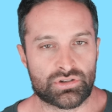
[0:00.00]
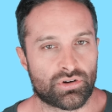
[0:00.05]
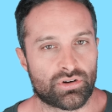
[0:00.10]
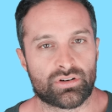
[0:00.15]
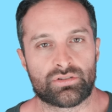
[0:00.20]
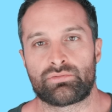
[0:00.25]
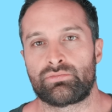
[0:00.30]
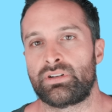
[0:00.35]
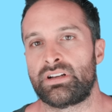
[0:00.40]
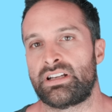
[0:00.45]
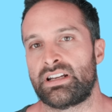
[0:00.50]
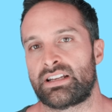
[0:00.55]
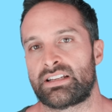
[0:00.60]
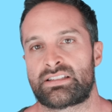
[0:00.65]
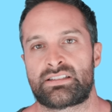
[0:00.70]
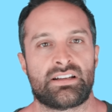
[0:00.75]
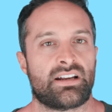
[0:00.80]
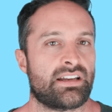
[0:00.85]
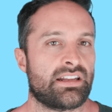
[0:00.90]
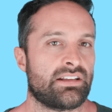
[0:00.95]
short, we did a
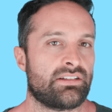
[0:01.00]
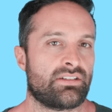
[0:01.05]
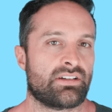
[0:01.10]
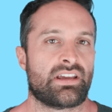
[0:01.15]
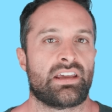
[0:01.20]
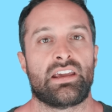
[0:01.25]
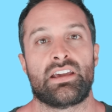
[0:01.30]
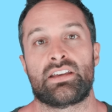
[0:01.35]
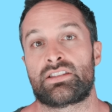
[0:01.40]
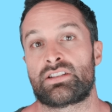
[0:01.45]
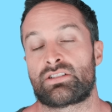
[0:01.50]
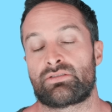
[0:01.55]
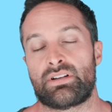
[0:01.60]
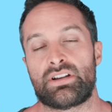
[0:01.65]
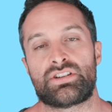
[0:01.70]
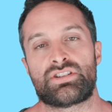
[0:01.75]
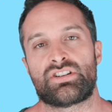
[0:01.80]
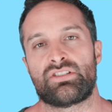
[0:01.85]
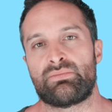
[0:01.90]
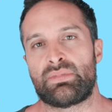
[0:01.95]
study looking at the
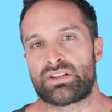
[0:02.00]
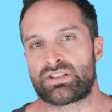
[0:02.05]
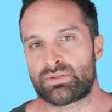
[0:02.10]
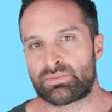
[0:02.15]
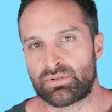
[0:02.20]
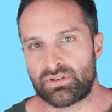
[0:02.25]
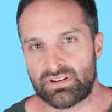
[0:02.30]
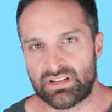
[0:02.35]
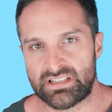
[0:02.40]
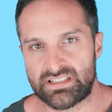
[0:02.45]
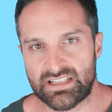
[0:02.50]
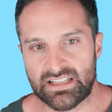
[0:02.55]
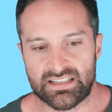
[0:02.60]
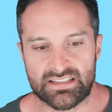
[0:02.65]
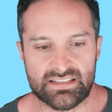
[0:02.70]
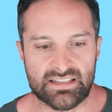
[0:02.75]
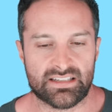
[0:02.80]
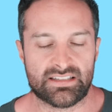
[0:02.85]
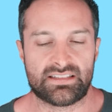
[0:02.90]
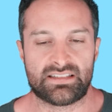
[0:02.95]
duration of muscle protein
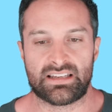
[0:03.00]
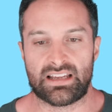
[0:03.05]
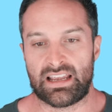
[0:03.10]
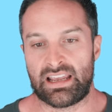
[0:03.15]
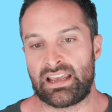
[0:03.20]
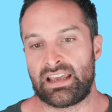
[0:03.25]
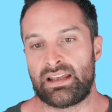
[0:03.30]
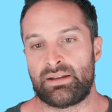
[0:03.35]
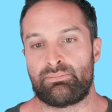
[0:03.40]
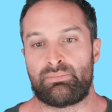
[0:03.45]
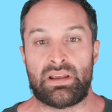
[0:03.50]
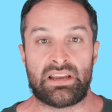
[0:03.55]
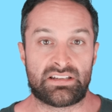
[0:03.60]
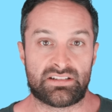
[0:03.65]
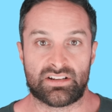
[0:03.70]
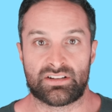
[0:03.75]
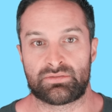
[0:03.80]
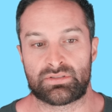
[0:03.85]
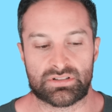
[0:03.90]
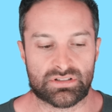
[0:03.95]
synthesis, and
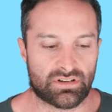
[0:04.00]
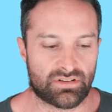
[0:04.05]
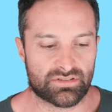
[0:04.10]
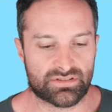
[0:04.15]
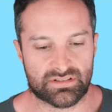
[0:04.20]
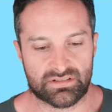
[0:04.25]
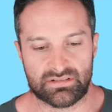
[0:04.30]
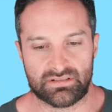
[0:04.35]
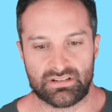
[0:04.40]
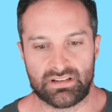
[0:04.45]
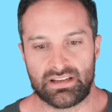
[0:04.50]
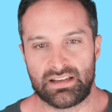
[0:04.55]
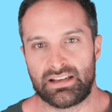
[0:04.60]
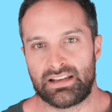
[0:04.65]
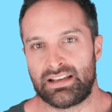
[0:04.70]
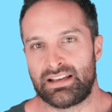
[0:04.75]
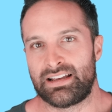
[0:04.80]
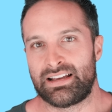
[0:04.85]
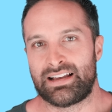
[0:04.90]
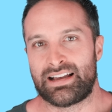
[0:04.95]
based on the results,
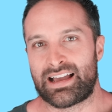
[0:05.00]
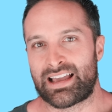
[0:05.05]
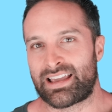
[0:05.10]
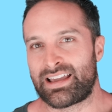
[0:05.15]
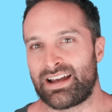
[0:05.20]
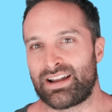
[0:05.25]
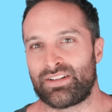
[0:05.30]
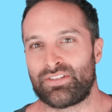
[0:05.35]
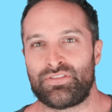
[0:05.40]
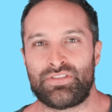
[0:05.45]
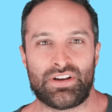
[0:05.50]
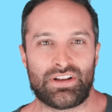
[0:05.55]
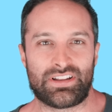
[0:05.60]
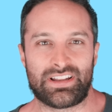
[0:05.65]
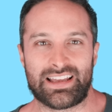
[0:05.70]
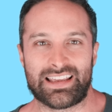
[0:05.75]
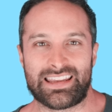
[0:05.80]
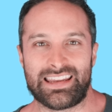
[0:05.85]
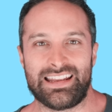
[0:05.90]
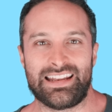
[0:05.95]
I kind of felt
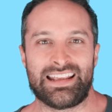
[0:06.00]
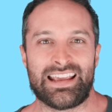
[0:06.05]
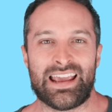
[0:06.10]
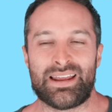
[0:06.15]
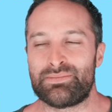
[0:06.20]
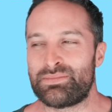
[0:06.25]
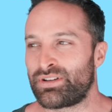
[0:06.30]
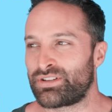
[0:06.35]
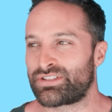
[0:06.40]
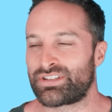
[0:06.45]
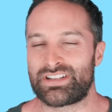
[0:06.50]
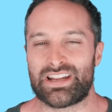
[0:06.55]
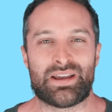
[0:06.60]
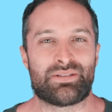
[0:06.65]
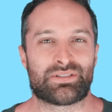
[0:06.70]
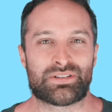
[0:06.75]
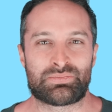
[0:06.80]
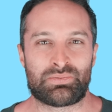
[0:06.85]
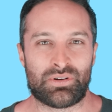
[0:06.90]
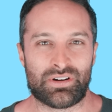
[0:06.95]
like eating 8 meals a day
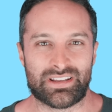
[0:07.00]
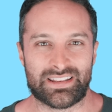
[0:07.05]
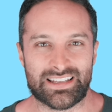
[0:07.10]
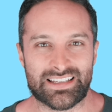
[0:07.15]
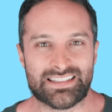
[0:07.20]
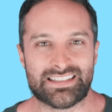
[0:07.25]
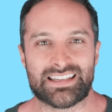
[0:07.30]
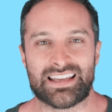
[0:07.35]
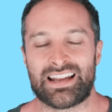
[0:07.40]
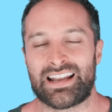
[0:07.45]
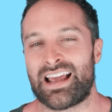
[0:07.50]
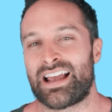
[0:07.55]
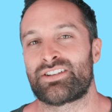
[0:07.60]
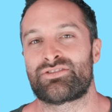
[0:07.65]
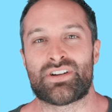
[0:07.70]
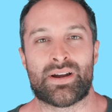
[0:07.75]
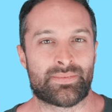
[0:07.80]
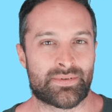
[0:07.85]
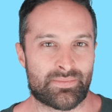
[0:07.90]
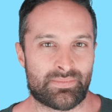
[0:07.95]
was pointless, and I
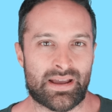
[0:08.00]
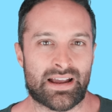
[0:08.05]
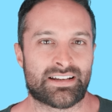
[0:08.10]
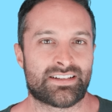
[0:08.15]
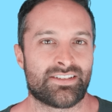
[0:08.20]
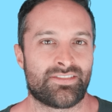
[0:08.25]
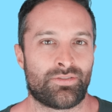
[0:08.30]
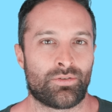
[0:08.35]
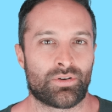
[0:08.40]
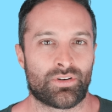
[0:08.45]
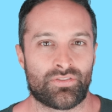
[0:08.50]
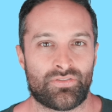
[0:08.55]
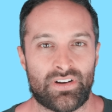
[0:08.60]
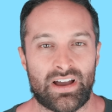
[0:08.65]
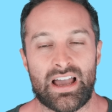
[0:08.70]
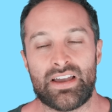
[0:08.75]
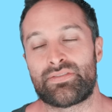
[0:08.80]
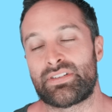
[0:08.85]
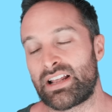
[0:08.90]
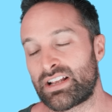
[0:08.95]
dropped it back to 4 to
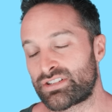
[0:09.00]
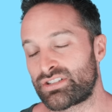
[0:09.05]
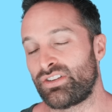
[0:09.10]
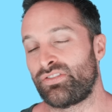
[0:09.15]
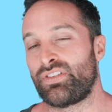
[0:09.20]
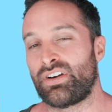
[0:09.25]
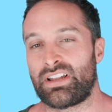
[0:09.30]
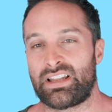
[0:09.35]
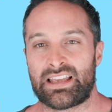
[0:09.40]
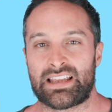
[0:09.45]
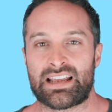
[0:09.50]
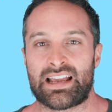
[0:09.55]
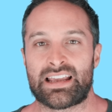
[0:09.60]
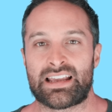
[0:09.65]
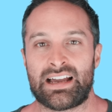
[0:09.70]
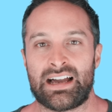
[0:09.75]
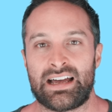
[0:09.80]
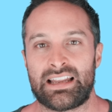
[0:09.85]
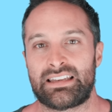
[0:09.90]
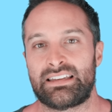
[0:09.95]
5, and actually felt like I
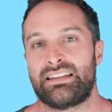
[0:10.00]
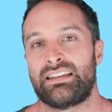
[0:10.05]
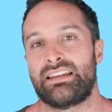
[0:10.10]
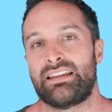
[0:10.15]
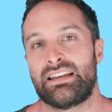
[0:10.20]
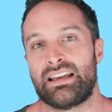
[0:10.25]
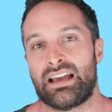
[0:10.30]
got